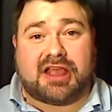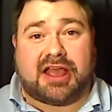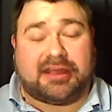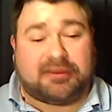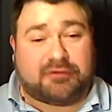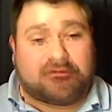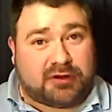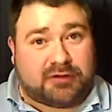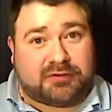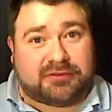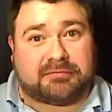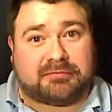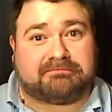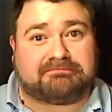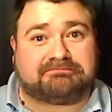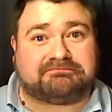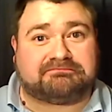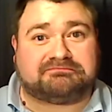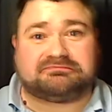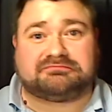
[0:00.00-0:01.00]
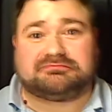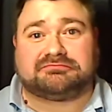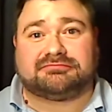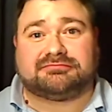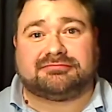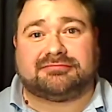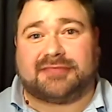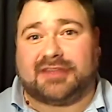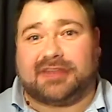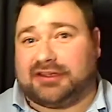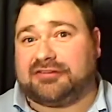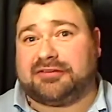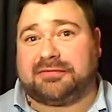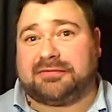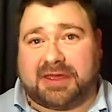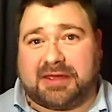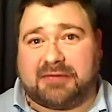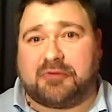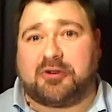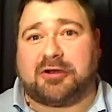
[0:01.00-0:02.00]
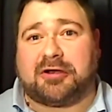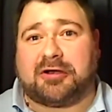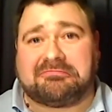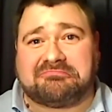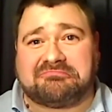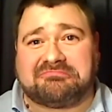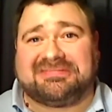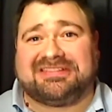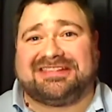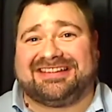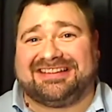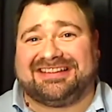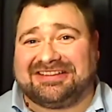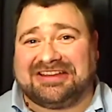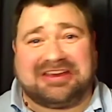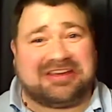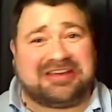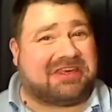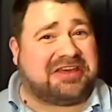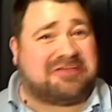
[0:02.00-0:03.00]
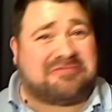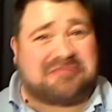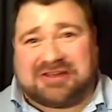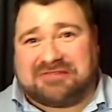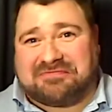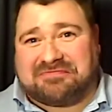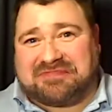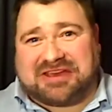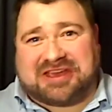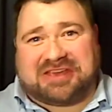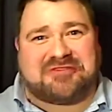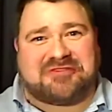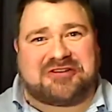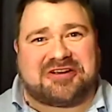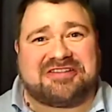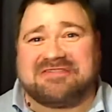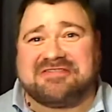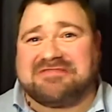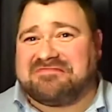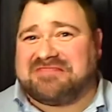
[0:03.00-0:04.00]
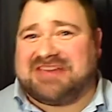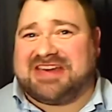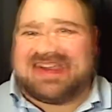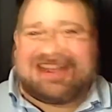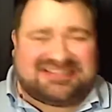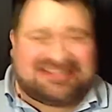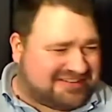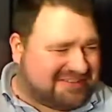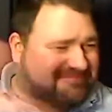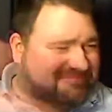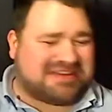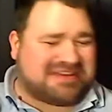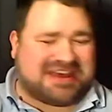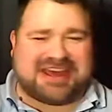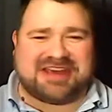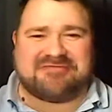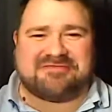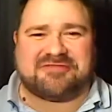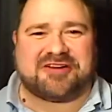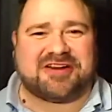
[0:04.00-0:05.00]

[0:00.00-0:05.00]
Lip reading: I agree with them. They should pay more. If they want to pay more, they should pay